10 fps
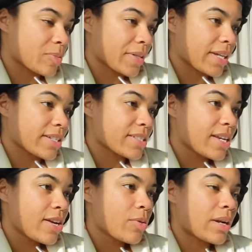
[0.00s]
because
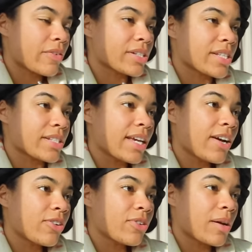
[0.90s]
whenever I sit
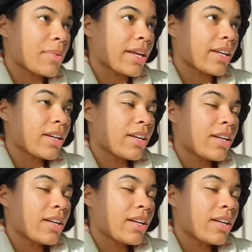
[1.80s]
down, I'm like,